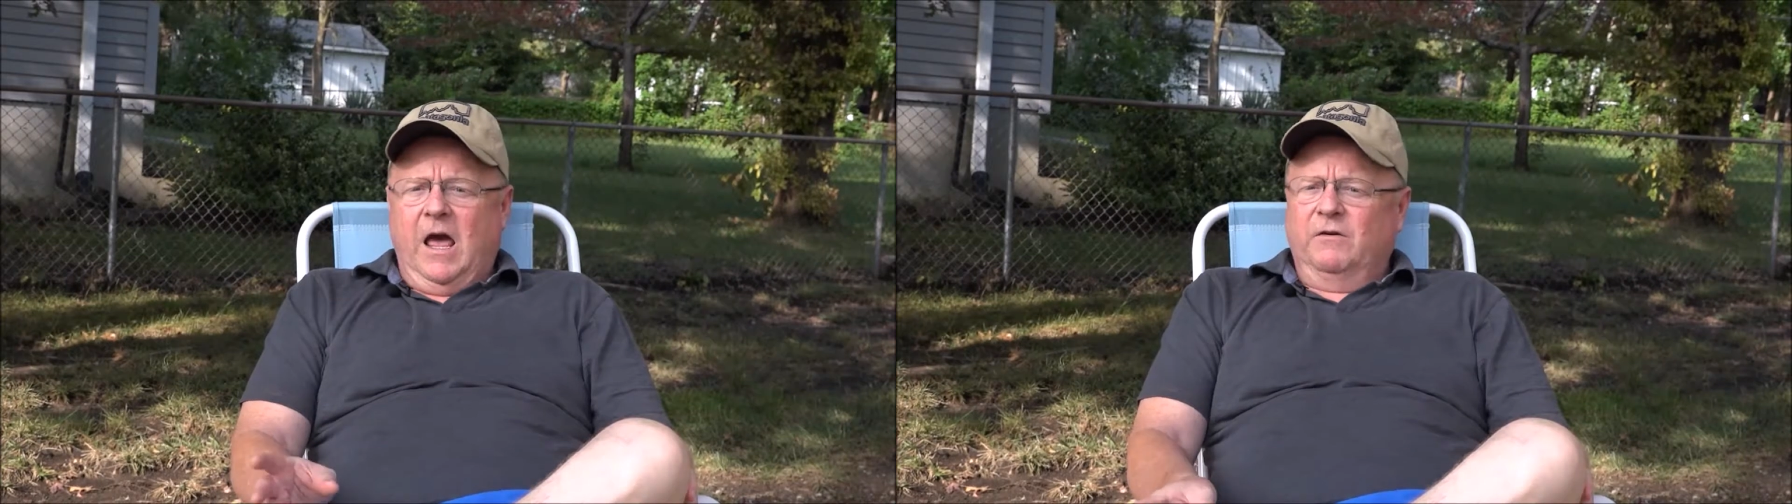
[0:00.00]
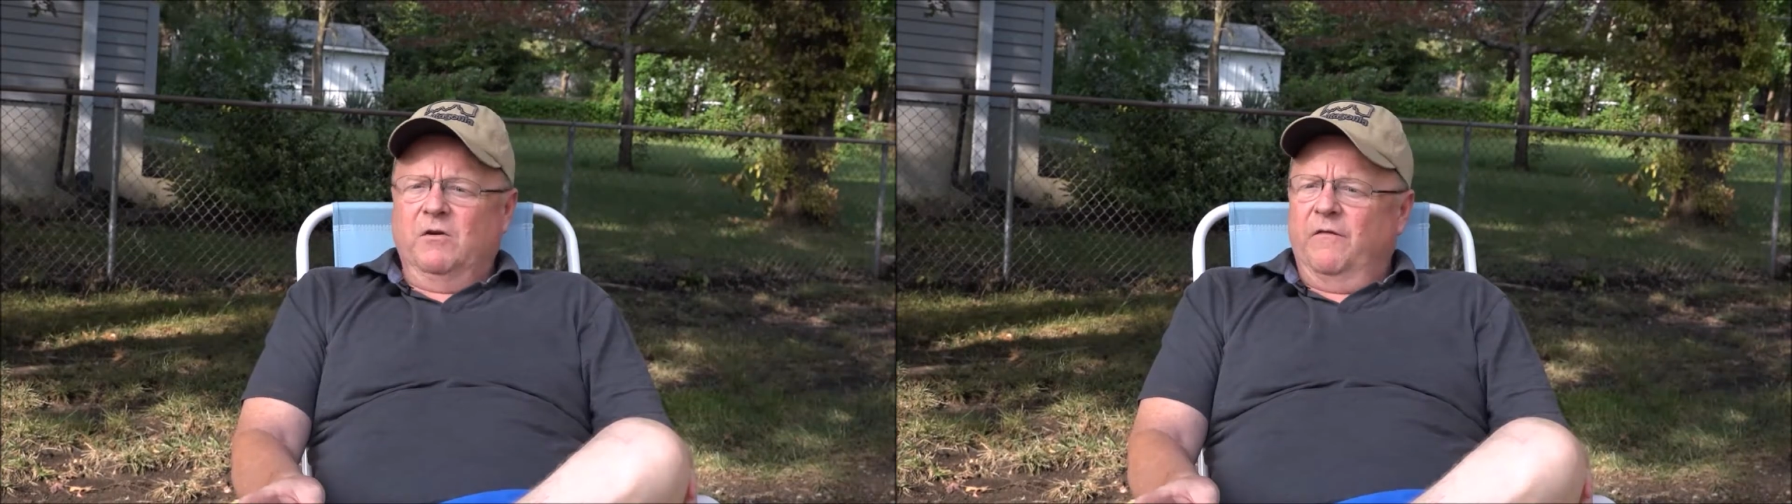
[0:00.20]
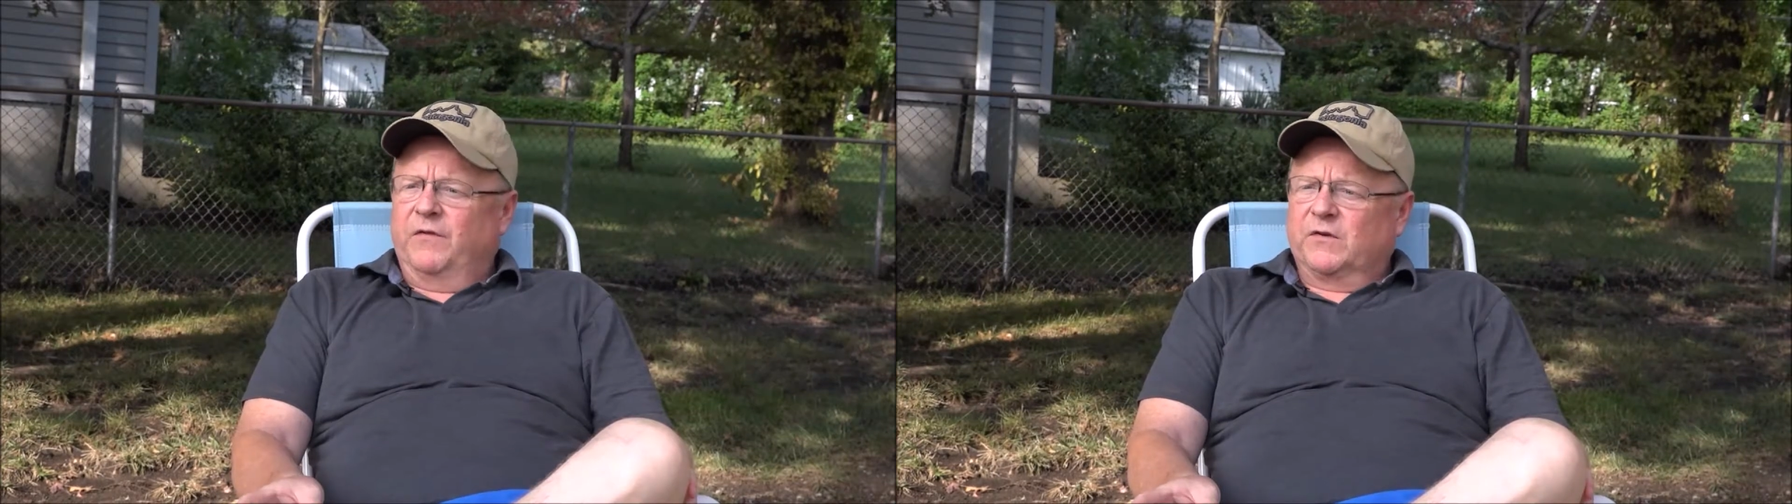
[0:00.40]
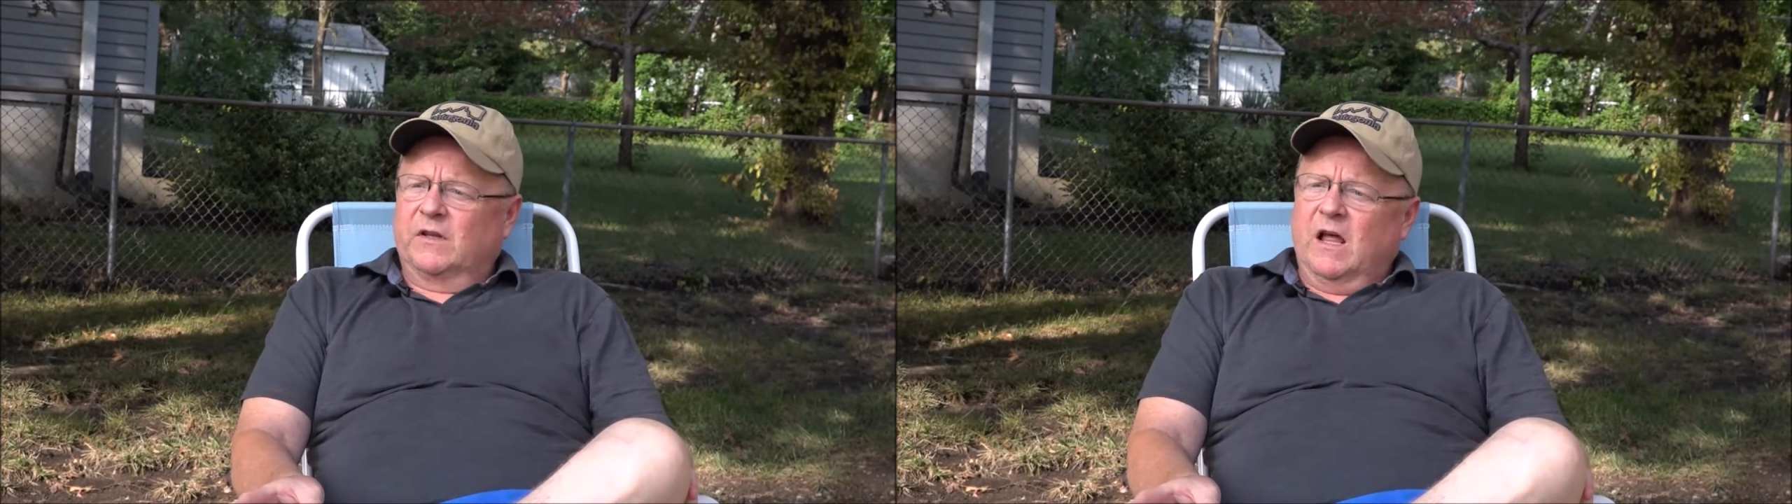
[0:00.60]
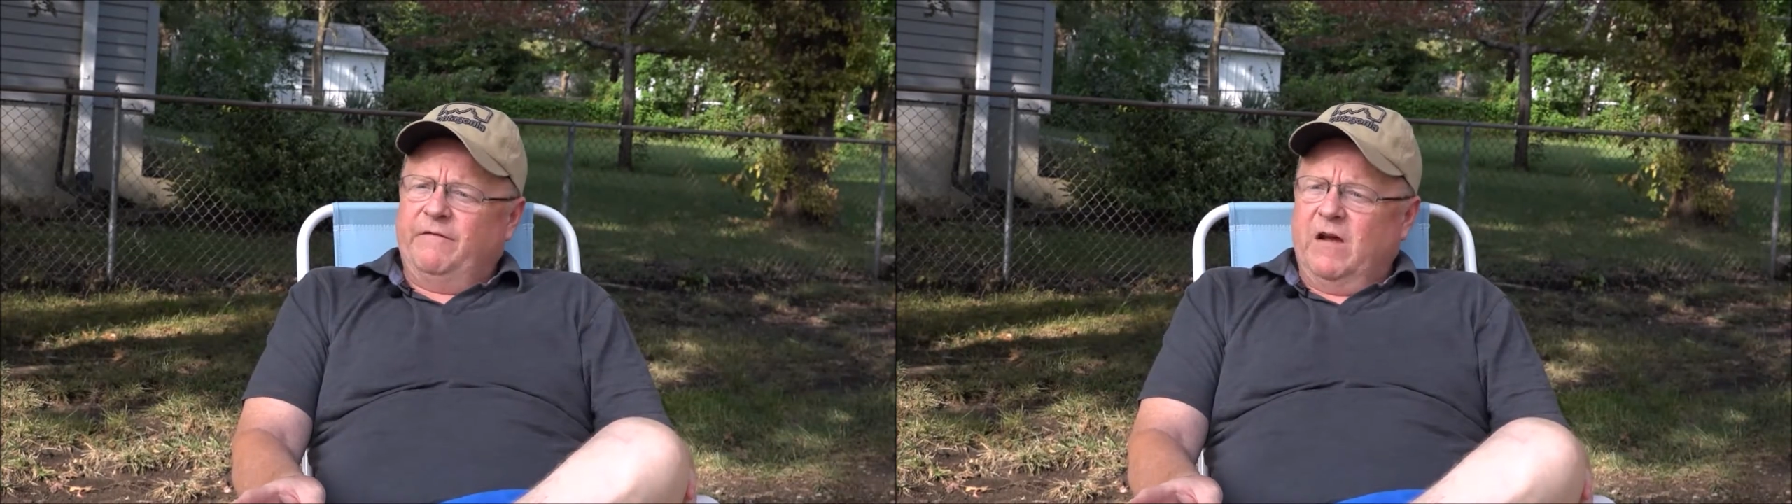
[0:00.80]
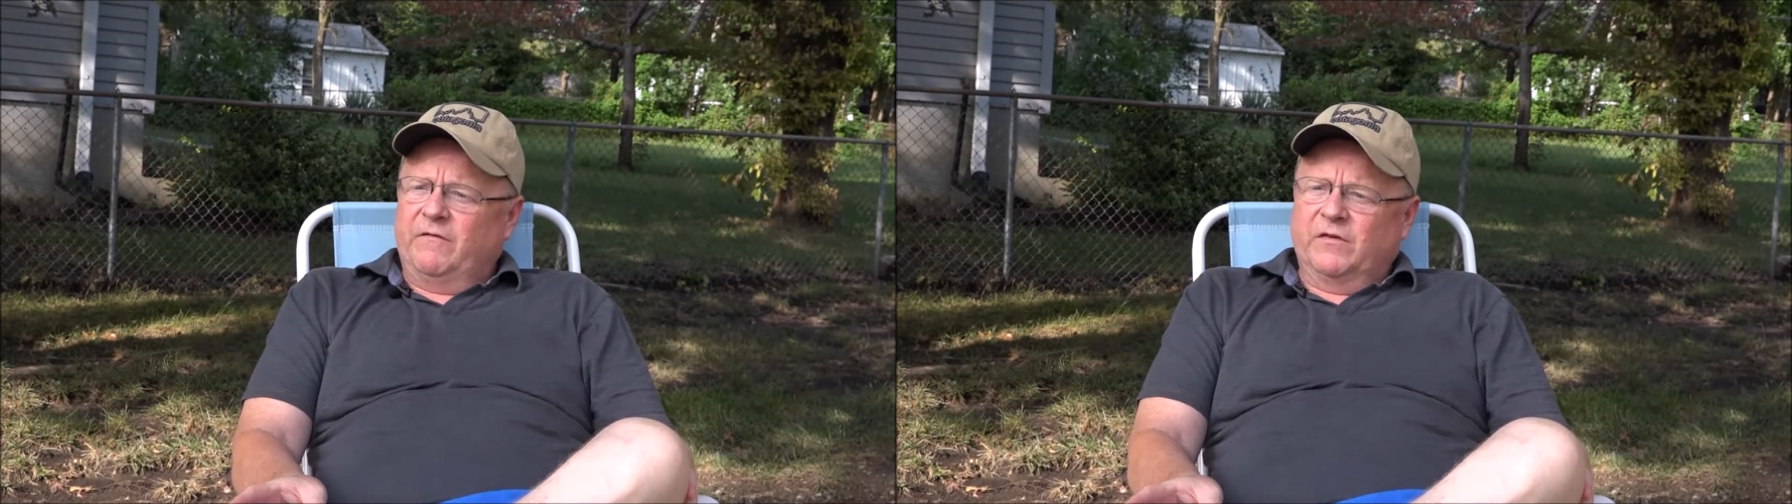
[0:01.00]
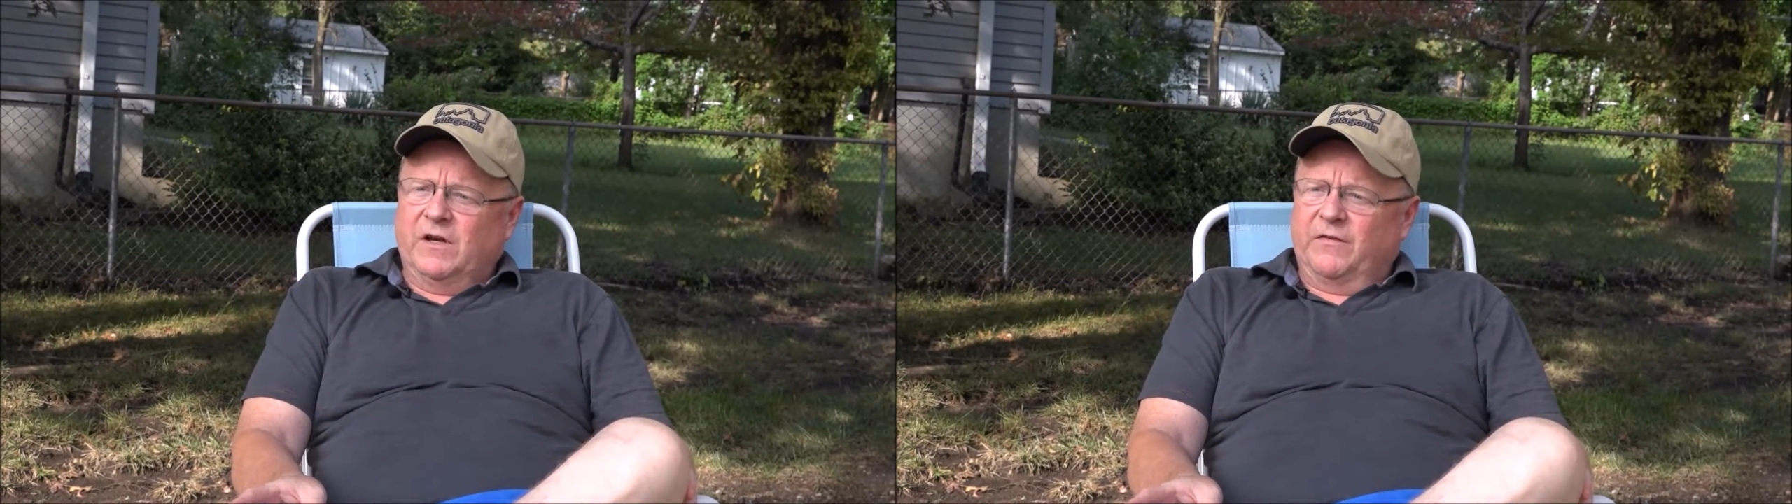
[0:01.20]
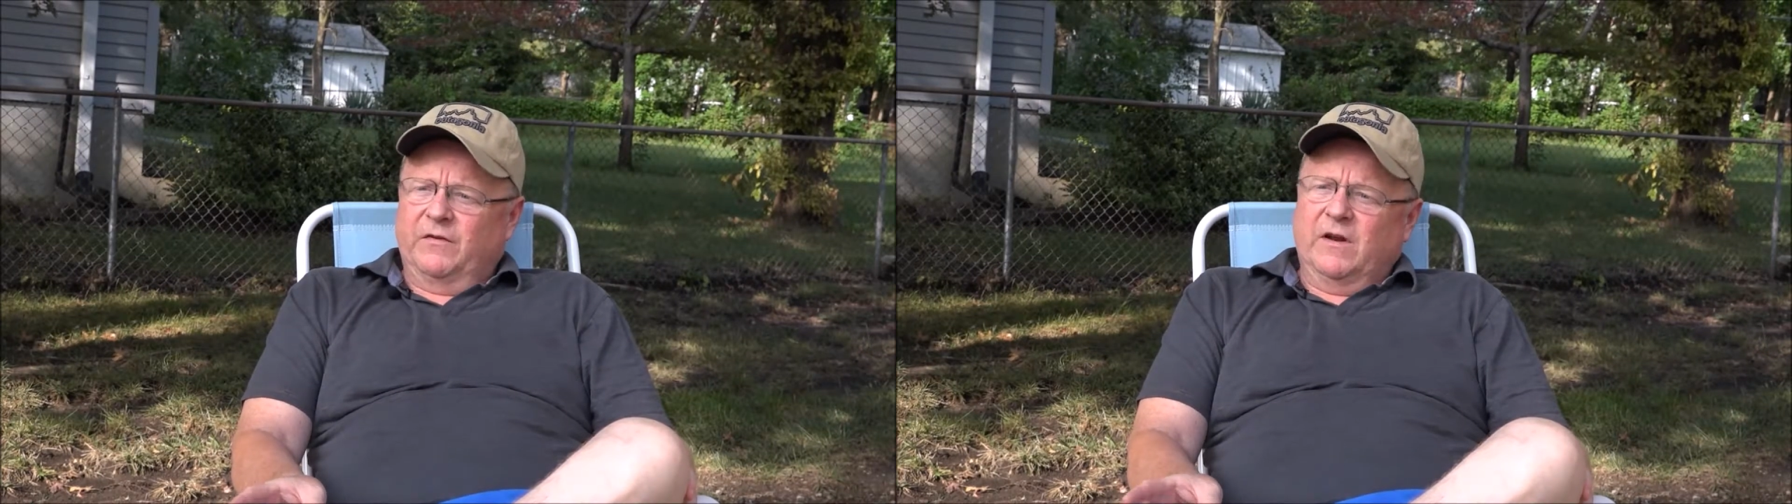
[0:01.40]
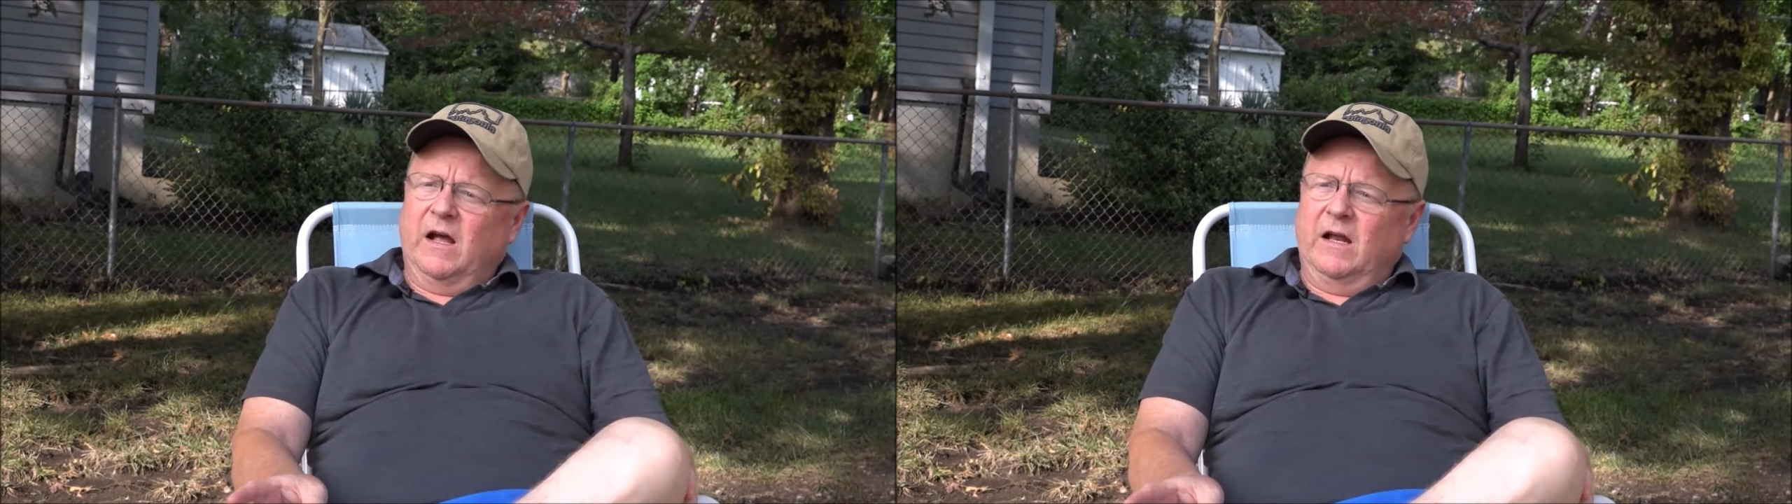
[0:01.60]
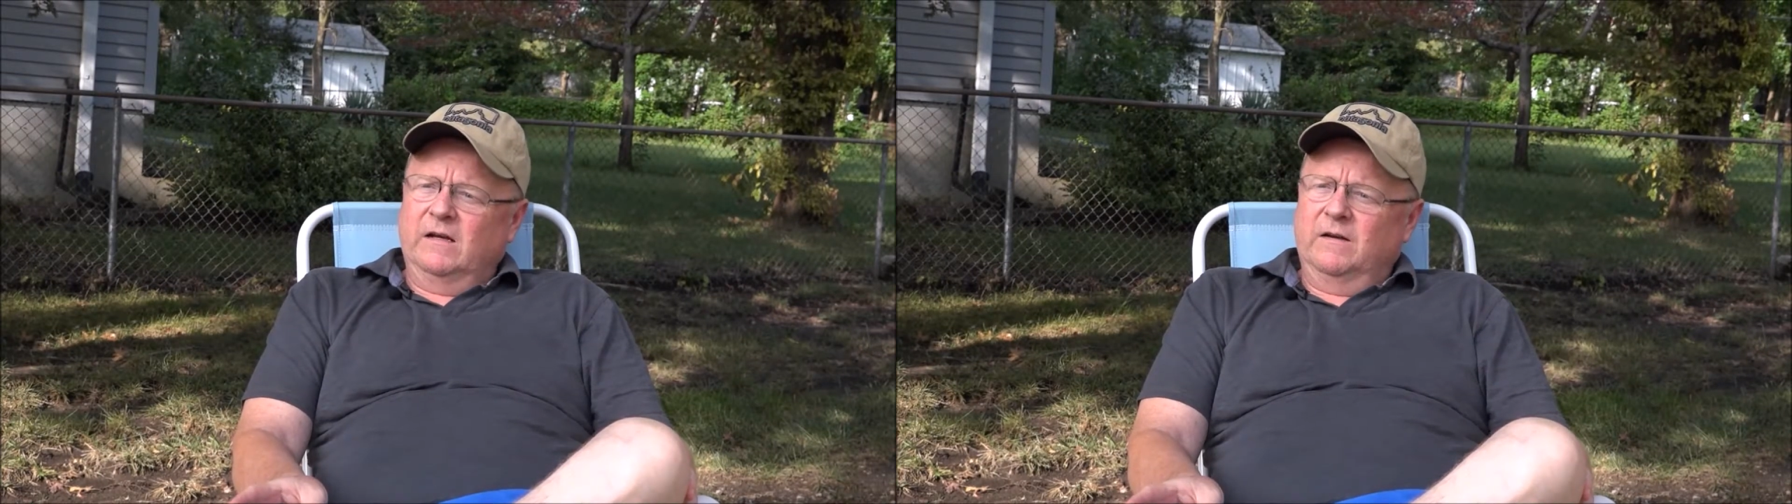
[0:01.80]
I don't know if there's a life after death or
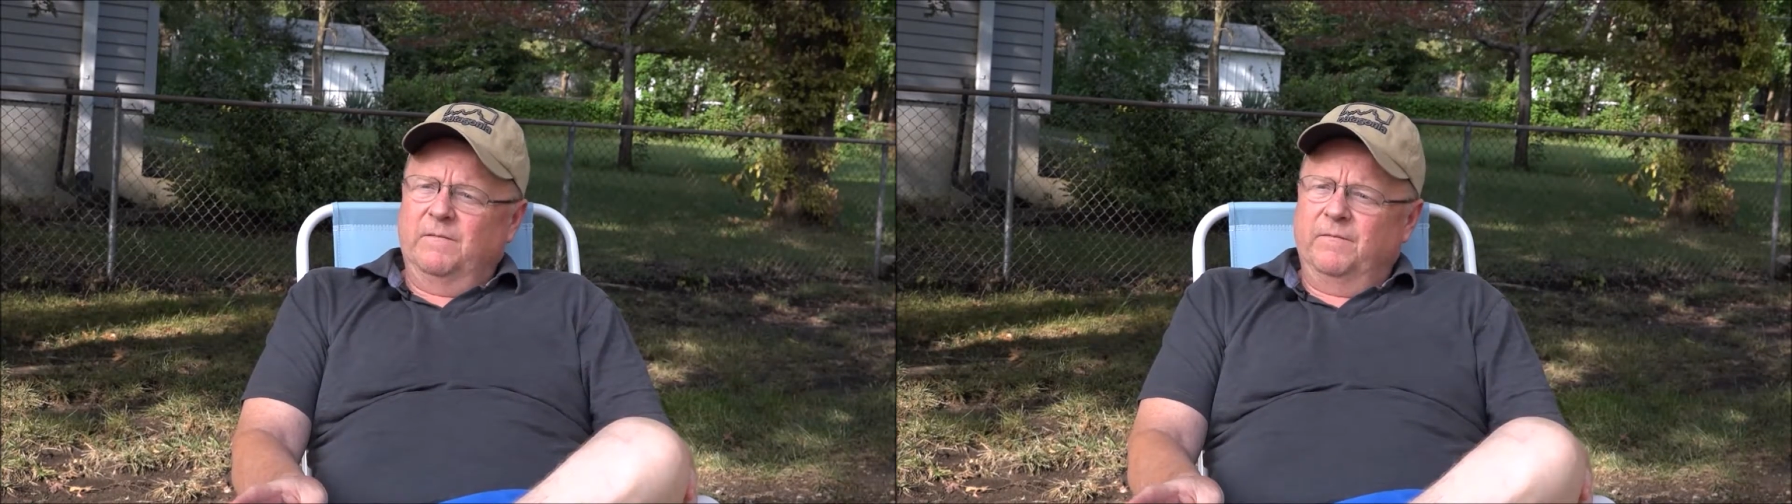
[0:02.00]
not.